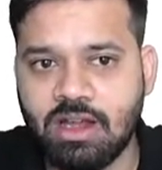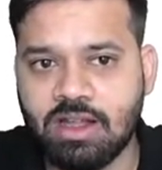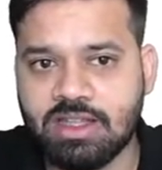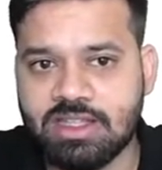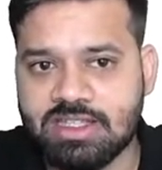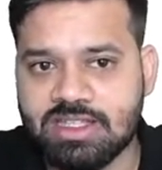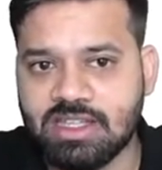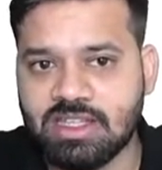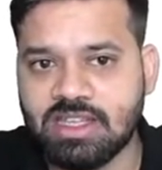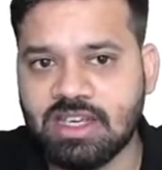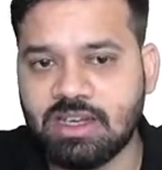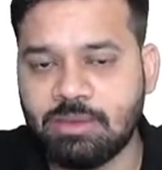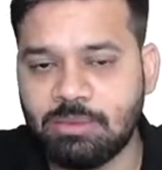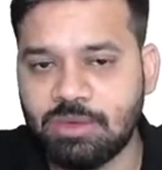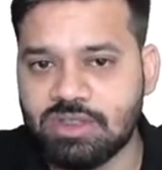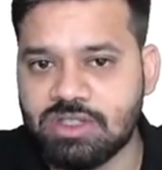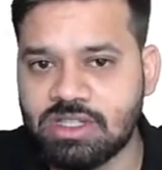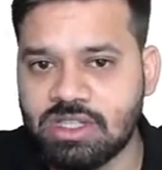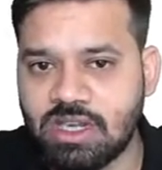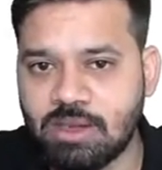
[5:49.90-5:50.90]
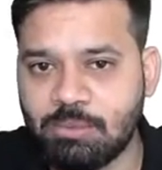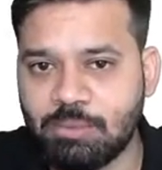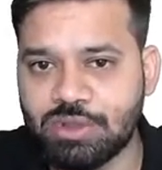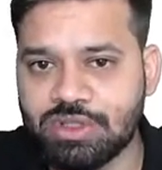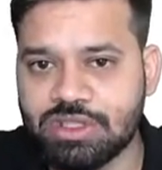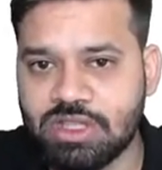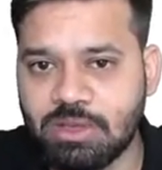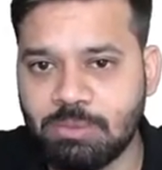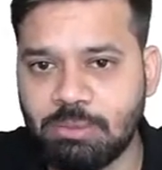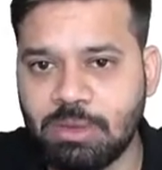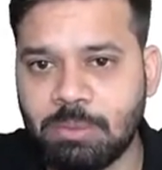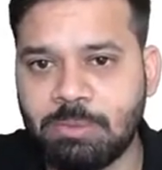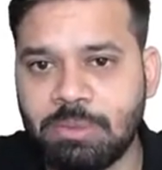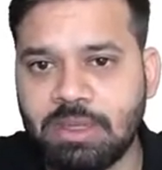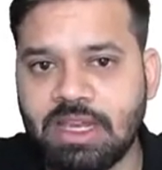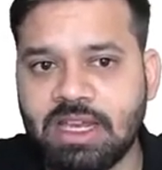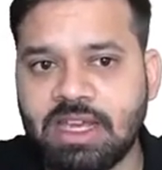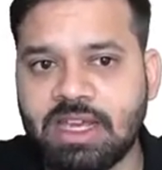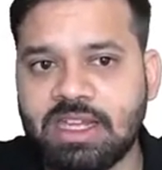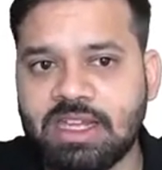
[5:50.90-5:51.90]
Singer, music composer Bappi
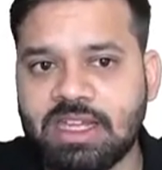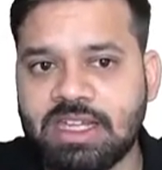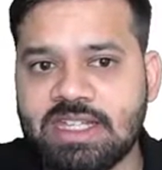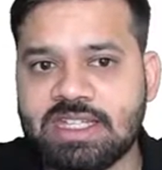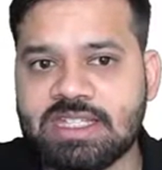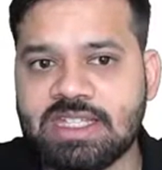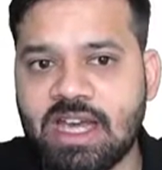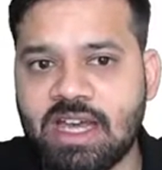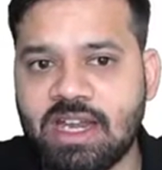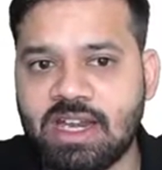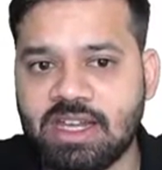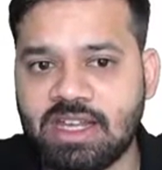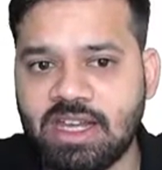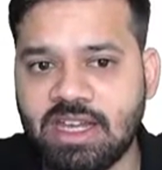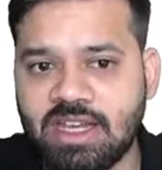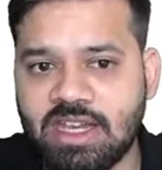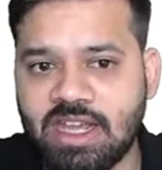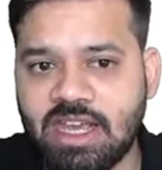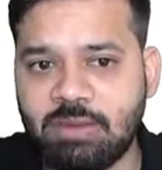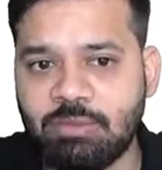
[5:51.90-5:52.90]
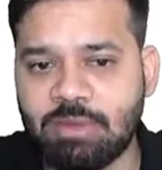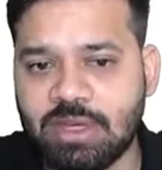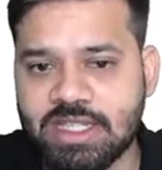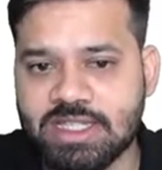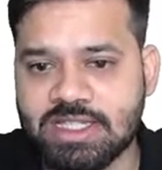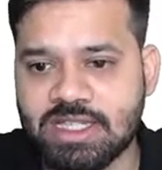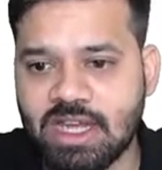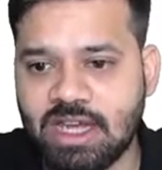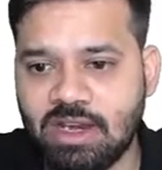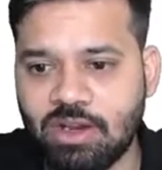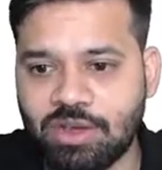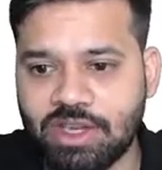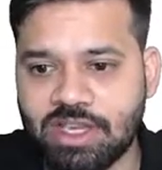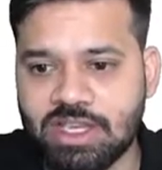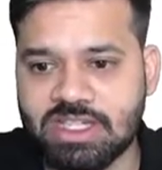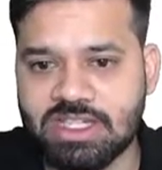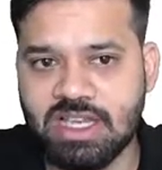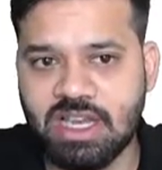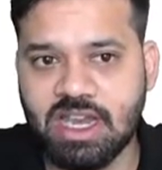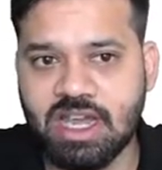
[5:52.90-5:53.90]
Lahiri's real name is
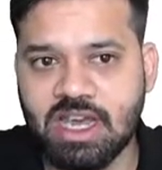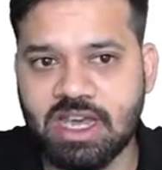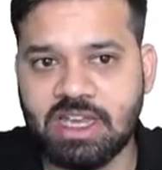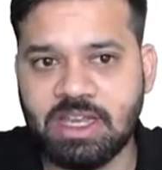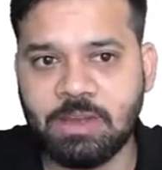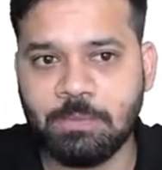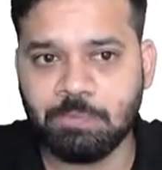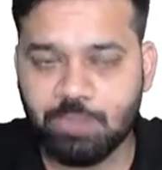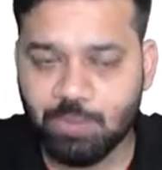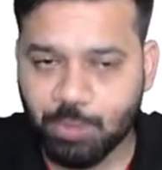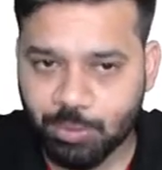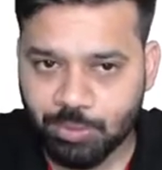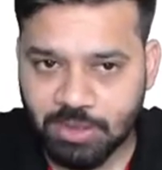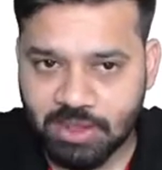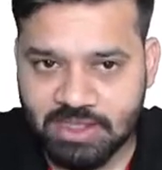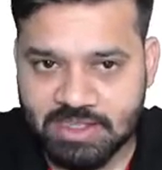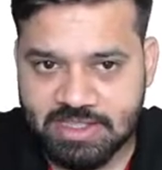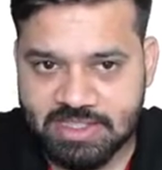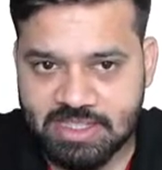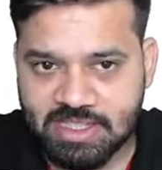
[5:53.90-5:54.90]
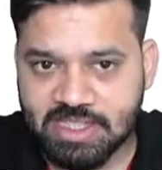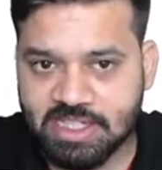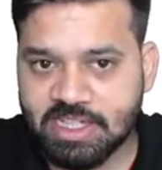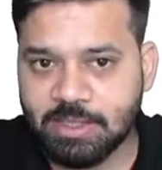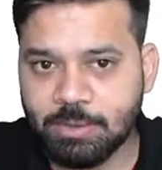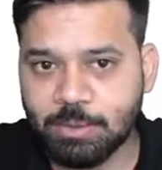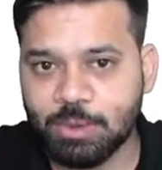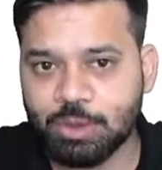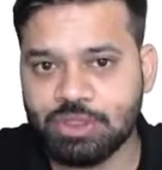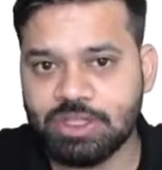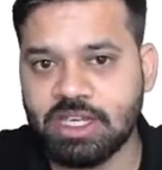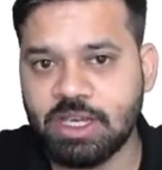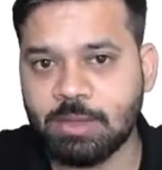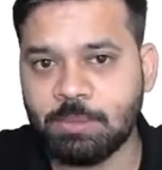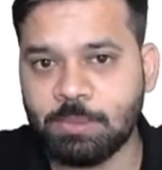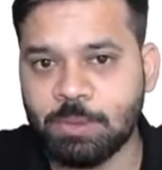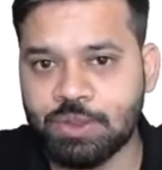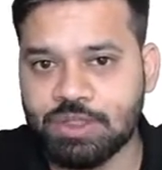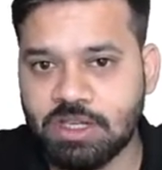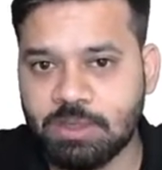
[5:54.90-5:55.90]
Alokesh Lahiri. Singer and music
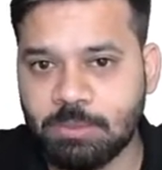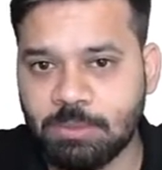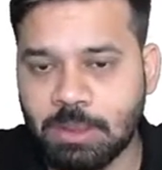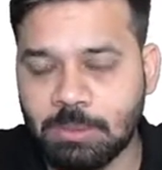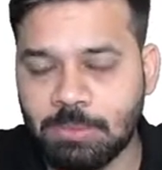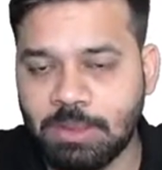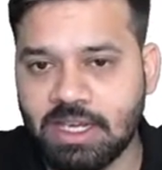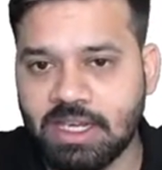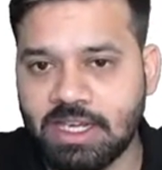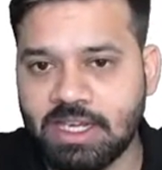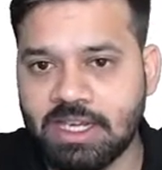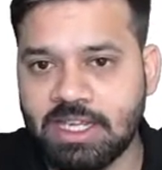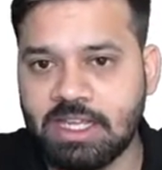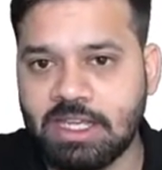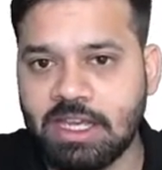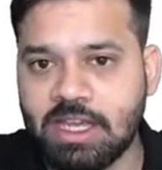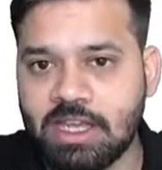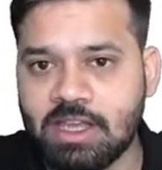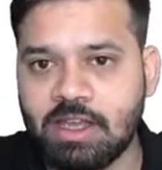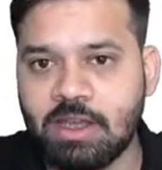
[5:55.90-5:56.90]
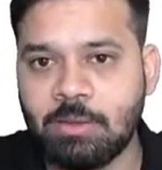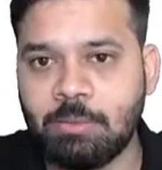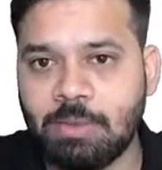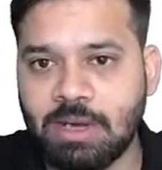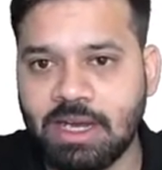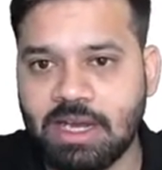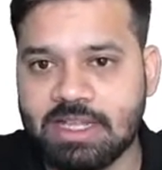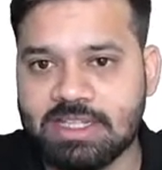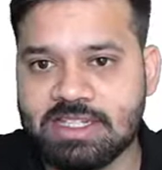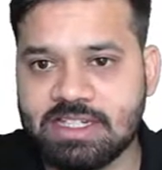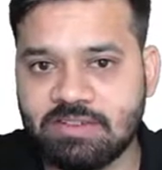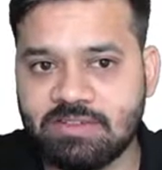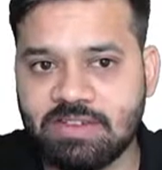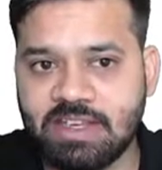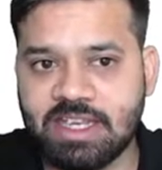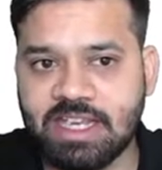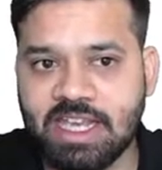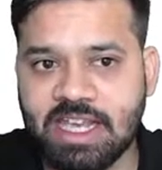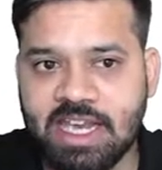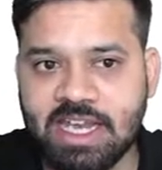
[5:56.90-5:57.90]
composer Bappi Lahiri passed
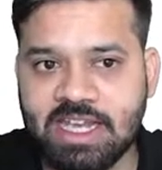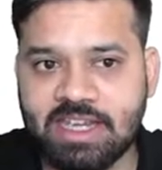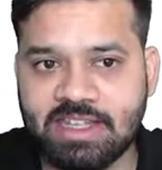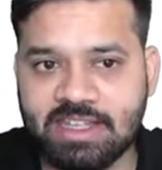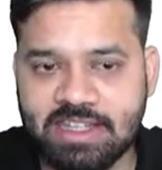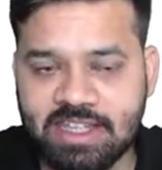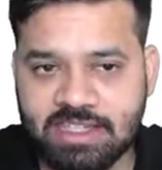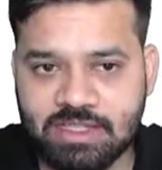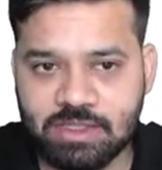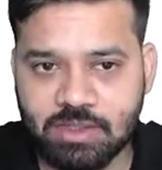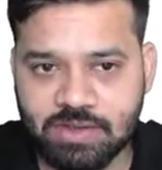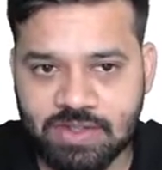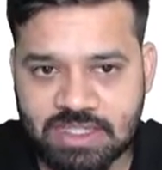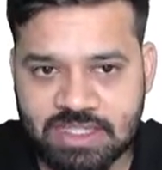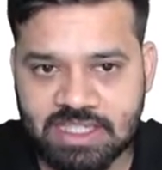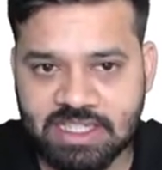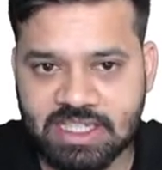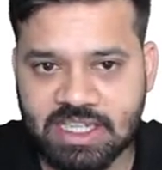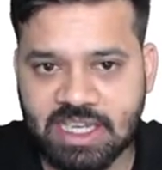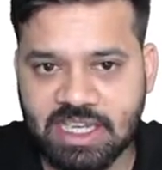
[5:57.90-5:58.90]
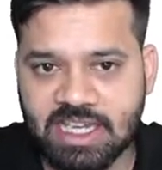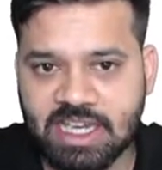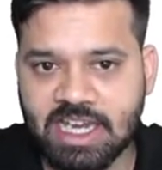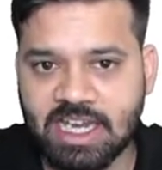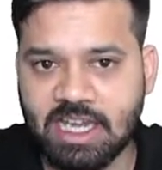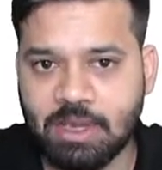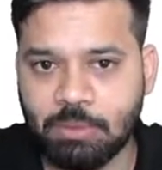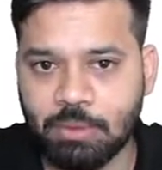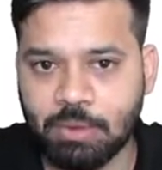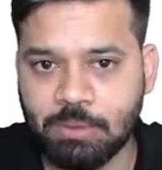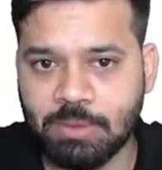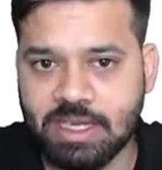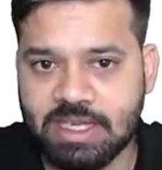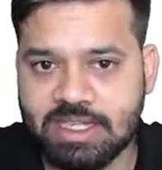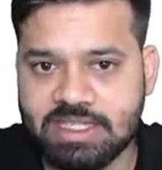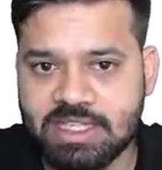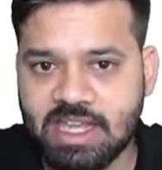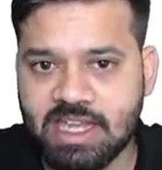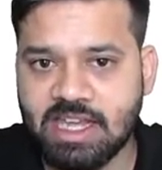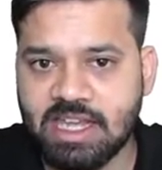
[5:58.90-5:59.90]
away at the age of 69 at
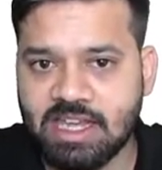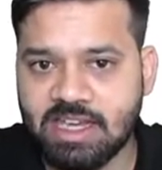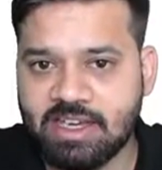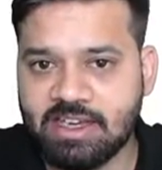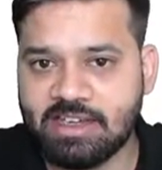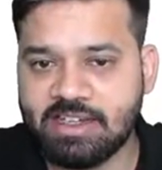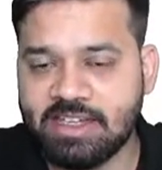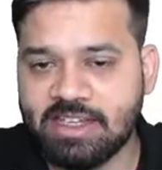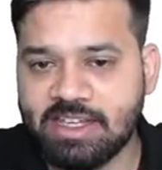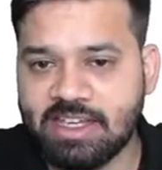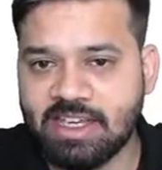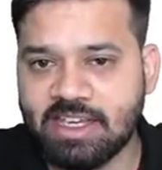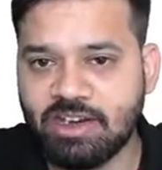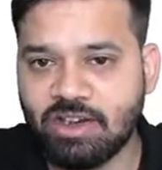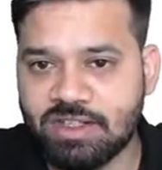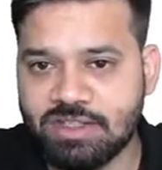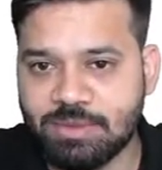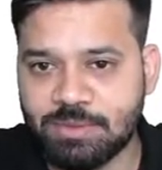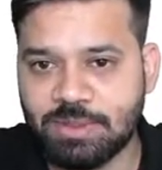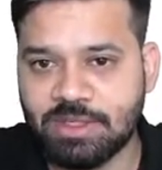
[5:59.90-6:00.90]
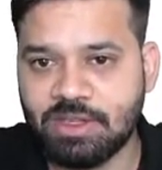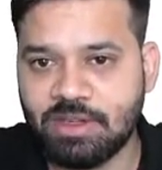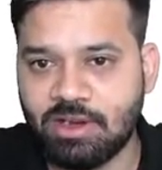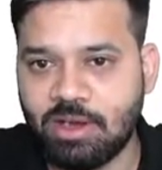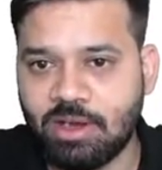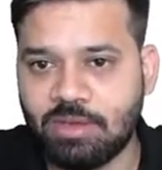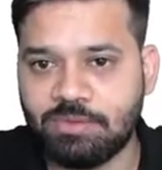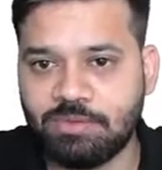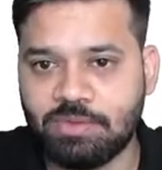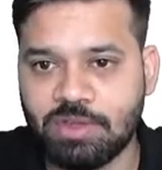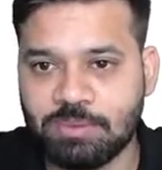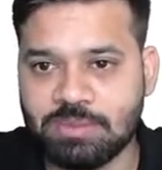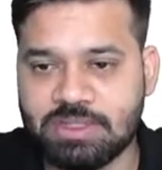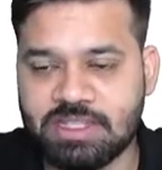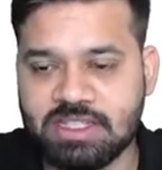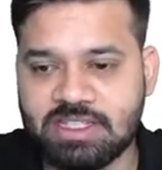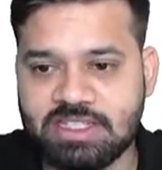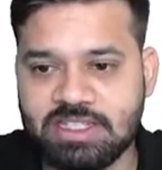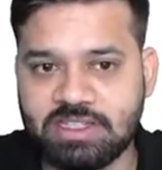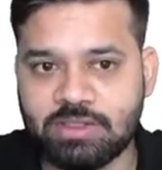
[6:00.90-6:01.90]
Mumbai's Criticare Hospital on Feb
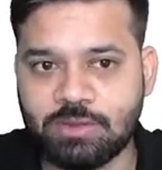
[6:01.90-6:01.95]
16,